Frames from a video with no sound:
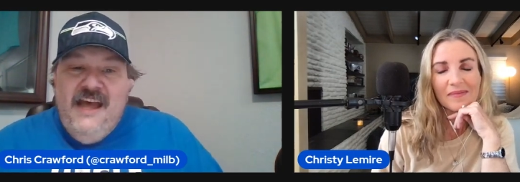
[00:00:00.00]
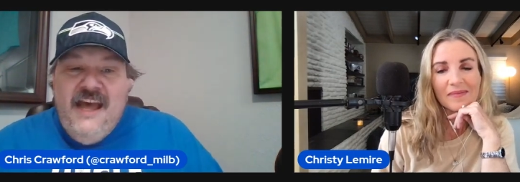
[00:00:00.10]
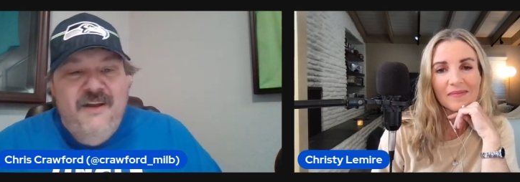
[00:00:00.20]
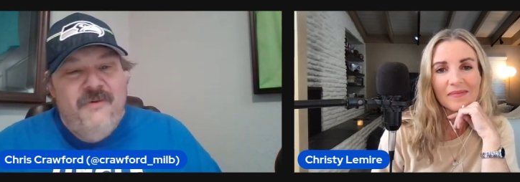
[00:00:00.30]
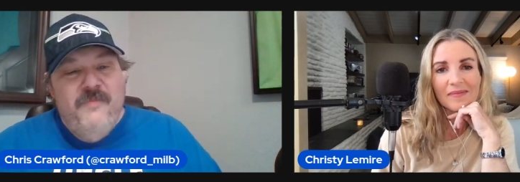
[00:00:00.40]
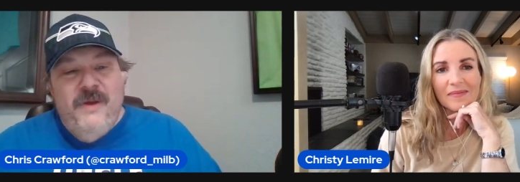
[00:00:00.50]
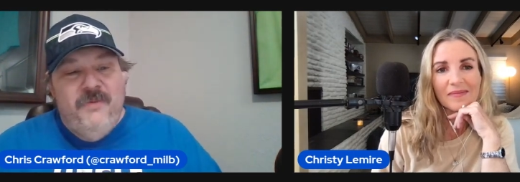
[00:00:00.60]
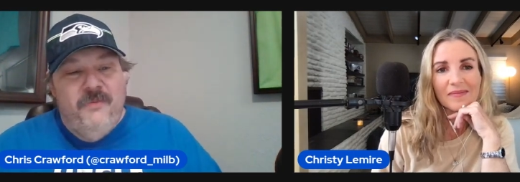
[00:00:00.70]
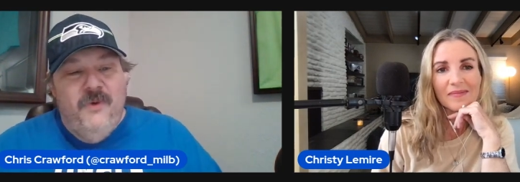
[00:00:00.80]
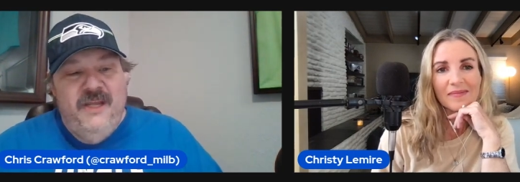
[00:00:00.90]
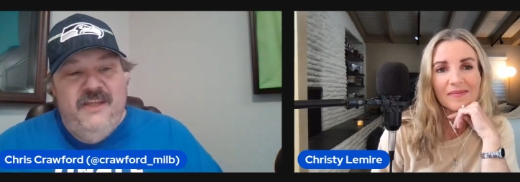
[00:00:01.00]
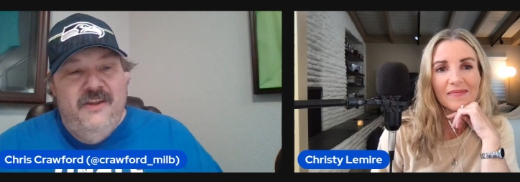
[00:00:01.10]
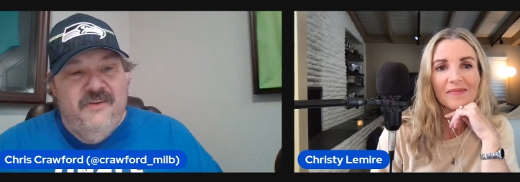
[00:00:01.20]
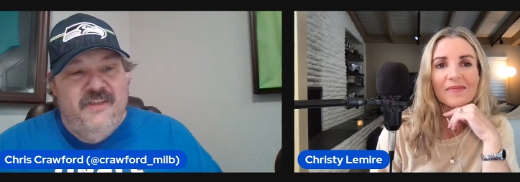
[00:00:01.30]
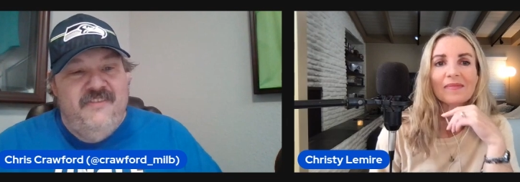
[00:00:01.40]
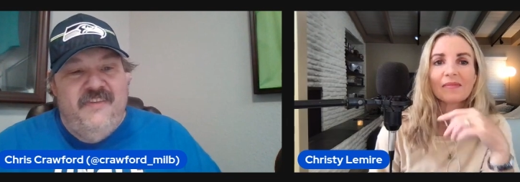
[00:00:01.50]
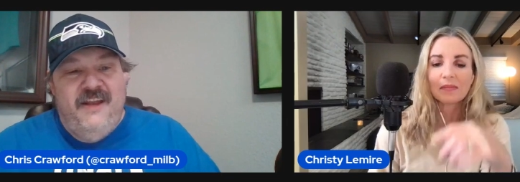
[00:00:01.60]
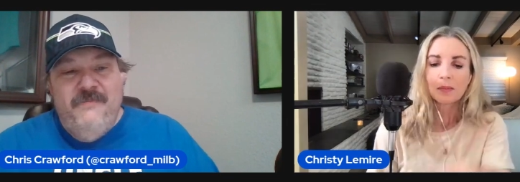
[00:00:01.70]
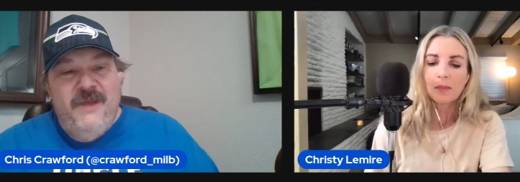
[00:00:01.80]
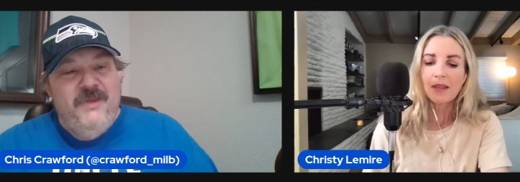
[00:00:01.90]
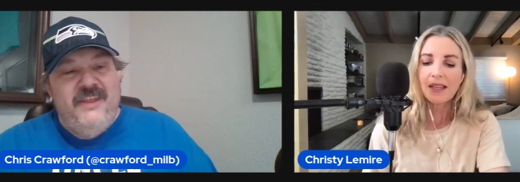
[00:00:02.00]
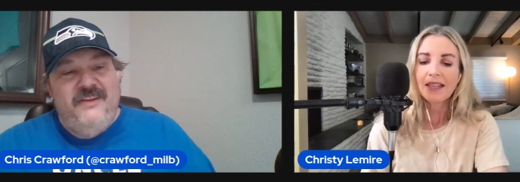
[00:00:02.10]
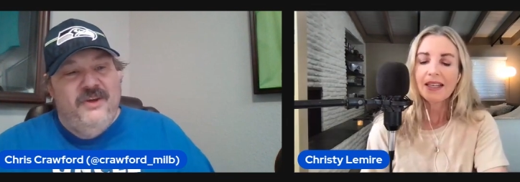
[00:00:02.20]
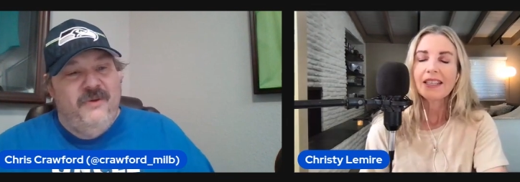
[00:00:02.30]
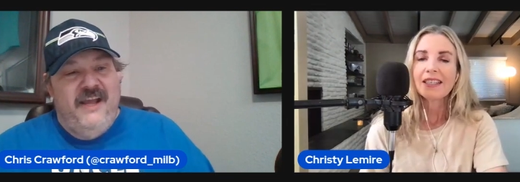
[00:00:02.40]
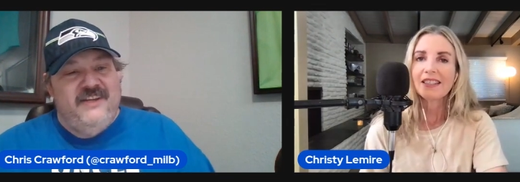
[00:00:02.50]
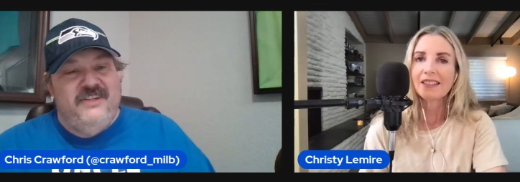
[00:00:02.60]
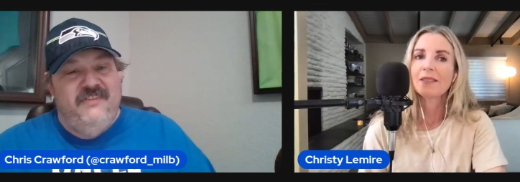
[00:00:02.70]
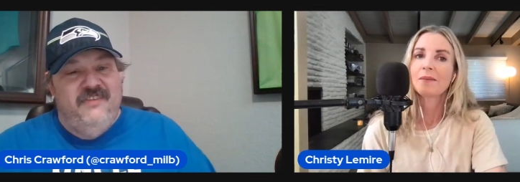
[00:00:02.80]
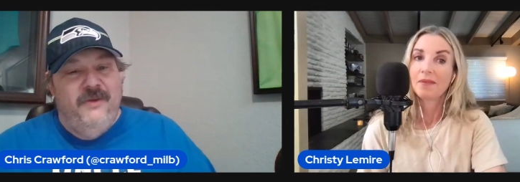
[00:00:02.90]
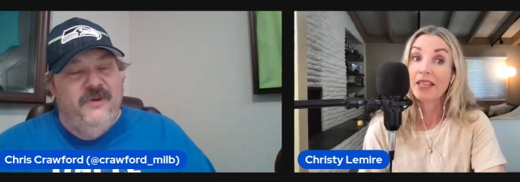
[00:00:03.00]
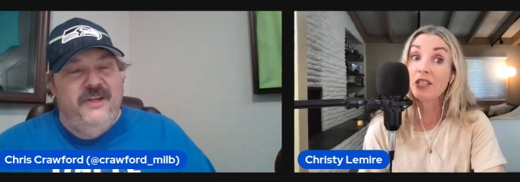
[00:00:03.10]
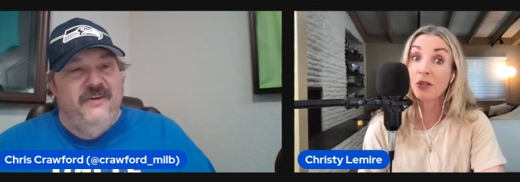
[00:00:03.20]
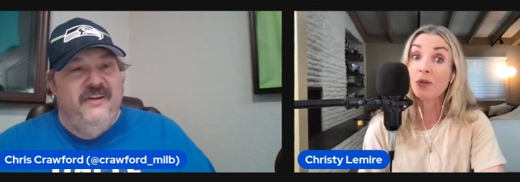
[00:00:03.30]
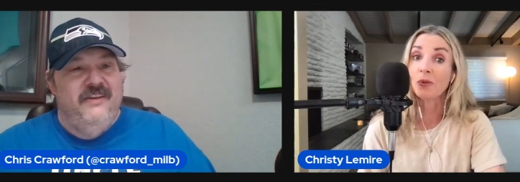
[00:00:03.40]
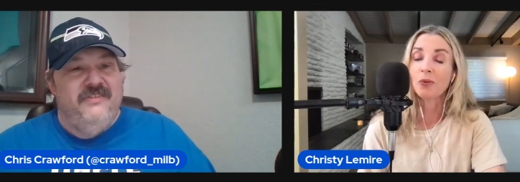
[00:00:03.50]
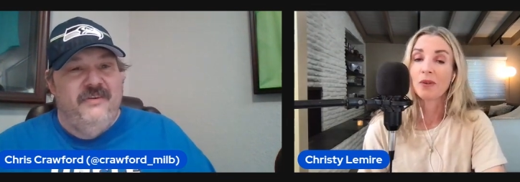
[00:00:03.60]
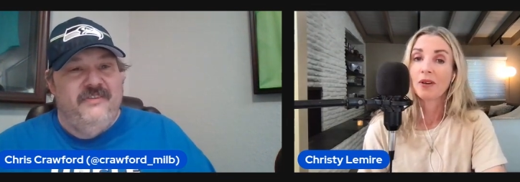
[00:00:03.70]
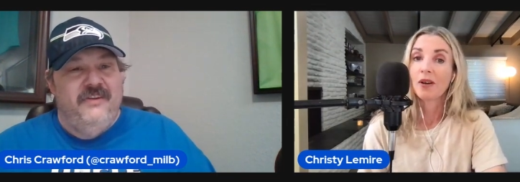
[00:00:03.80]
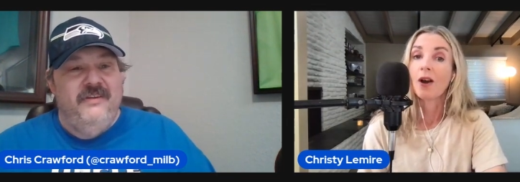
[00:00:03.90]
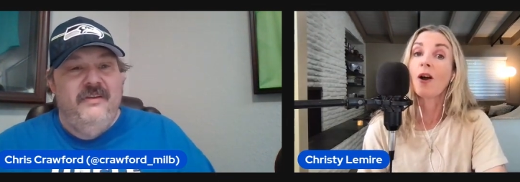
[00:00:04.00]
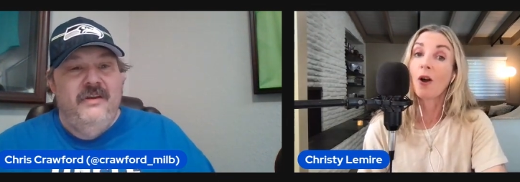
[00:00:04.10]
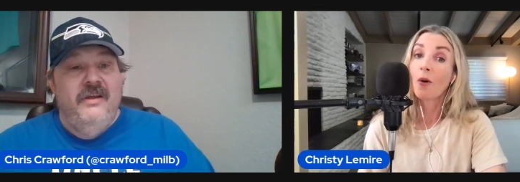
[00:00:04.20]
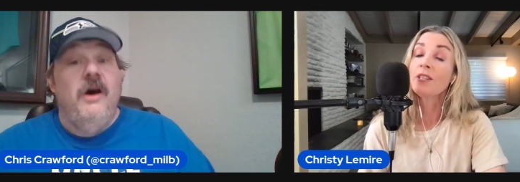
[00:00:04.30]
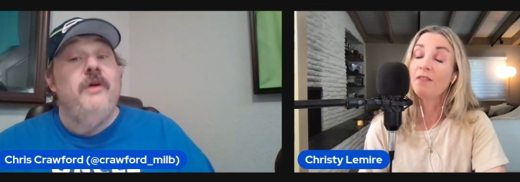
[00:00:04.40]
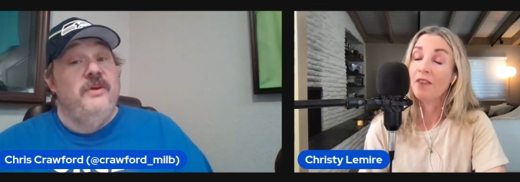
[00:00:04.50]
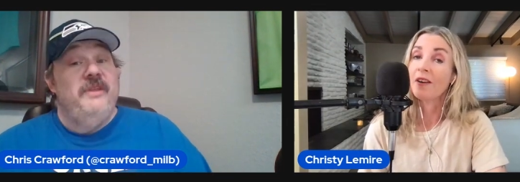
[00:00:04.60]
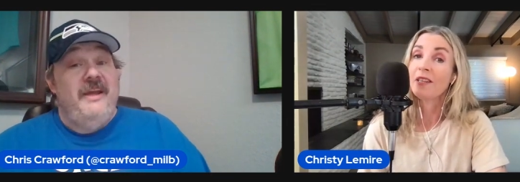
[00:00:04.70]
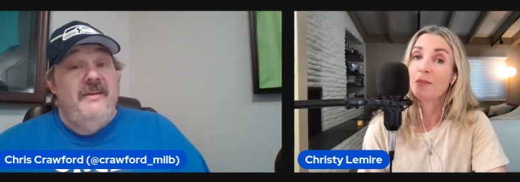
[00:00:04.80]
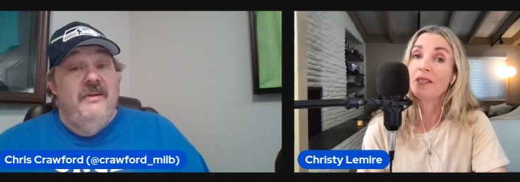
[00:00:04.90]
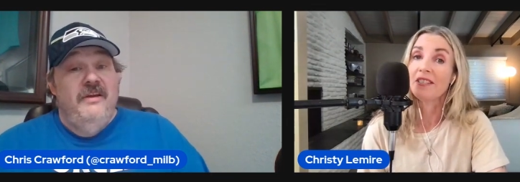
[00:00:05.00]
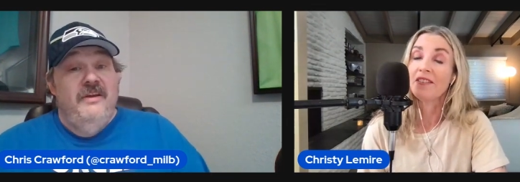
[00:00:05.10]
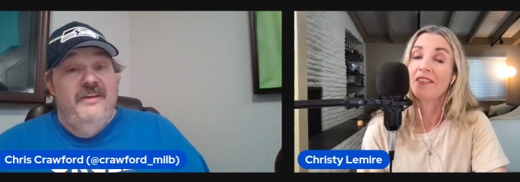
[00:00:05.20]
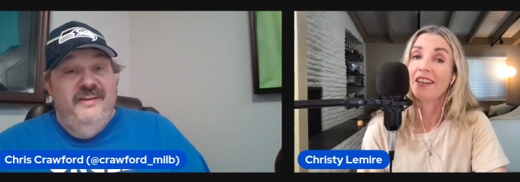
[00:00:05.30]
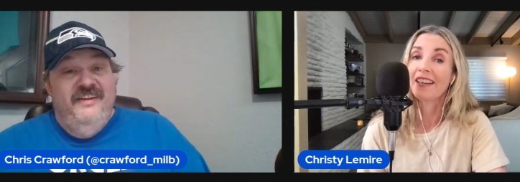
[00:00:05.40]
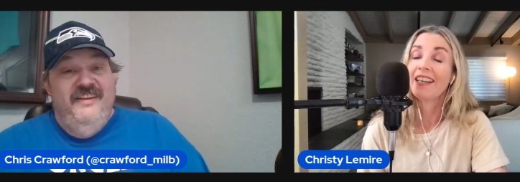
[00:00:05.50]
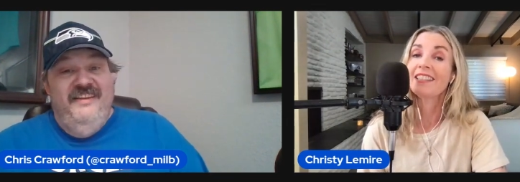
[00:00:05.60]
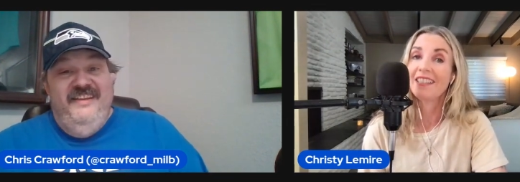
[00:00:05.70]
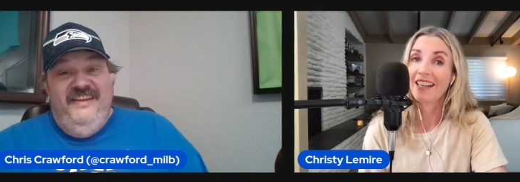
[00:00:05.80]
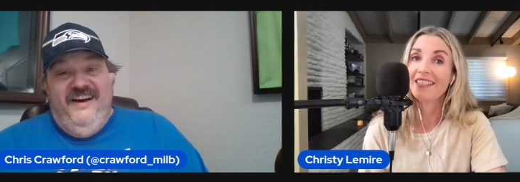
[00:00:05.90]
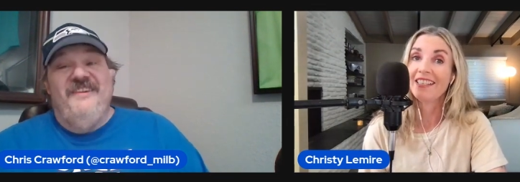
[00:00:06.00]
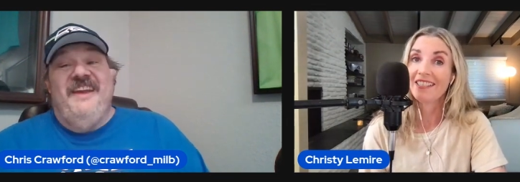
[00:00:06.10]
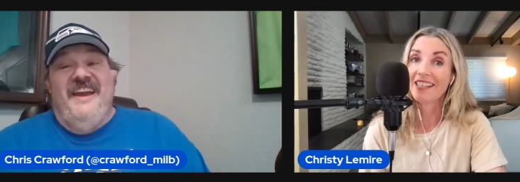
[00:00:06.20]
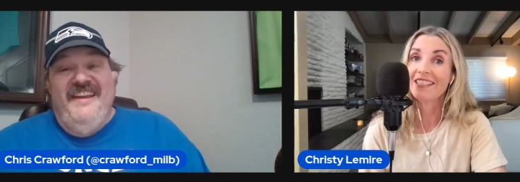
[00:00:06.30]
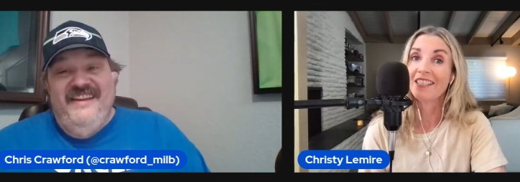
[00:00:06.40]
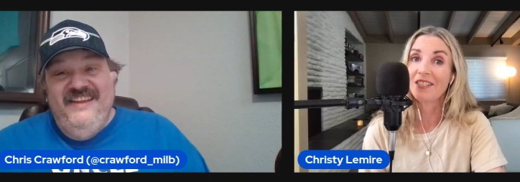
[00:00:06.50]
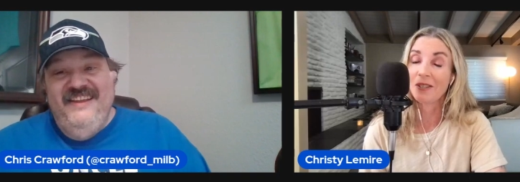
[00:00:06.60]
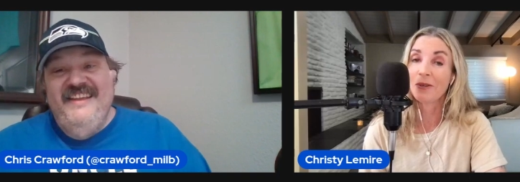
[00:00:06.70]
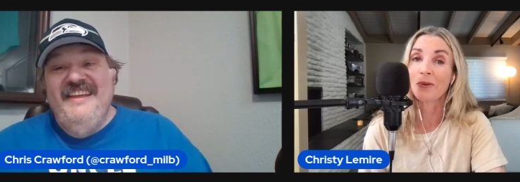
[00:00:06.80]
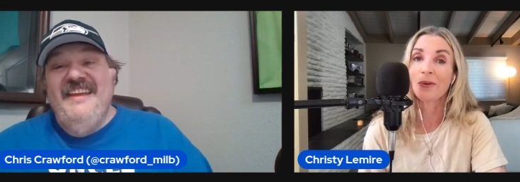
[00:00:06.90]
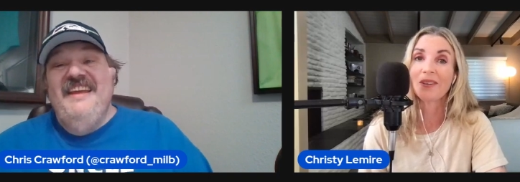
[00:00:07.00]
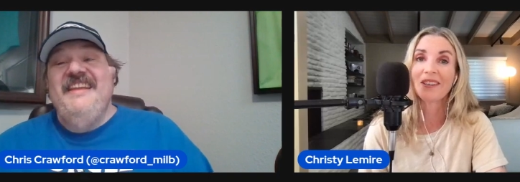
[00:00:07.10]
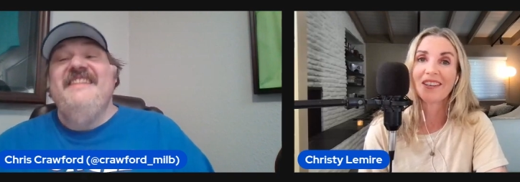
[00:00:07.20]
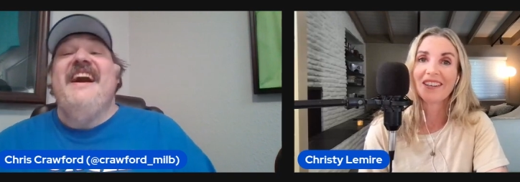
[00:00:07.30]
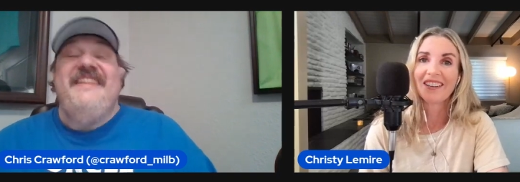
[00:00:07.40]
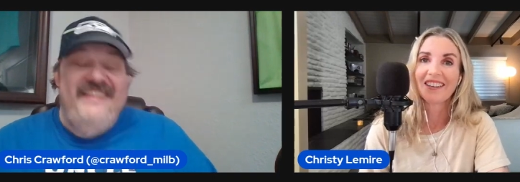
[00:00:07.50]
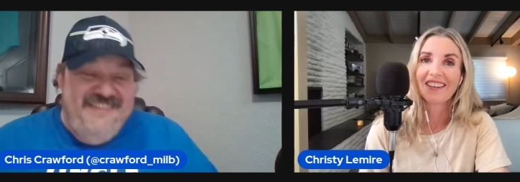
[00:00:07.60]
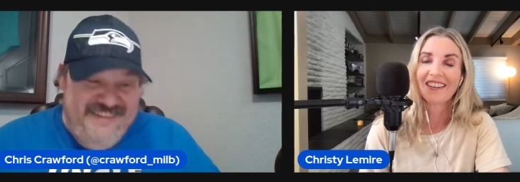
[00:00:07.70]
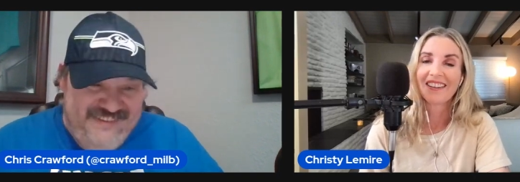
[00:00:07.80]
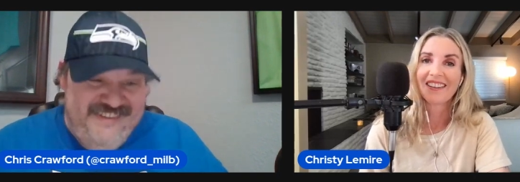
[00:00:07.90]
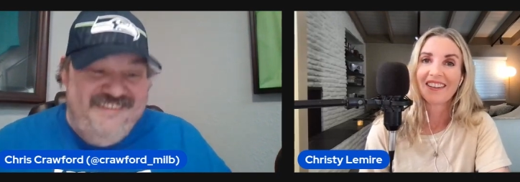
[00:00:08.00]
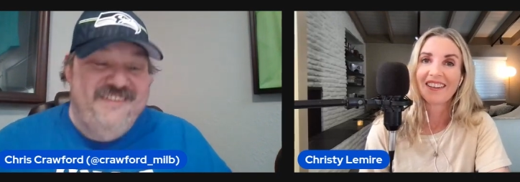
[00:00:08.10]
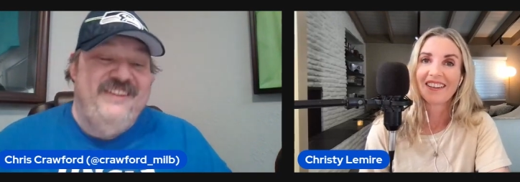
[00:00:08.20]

Speaker 1: I don't remember what year they said it. Maybe they don't actually say they what do. year it is. Christine. Oh, it's oh, very oh, specific.
Speaker 2: It's 1962. Okay.
Speaker 1: 1962.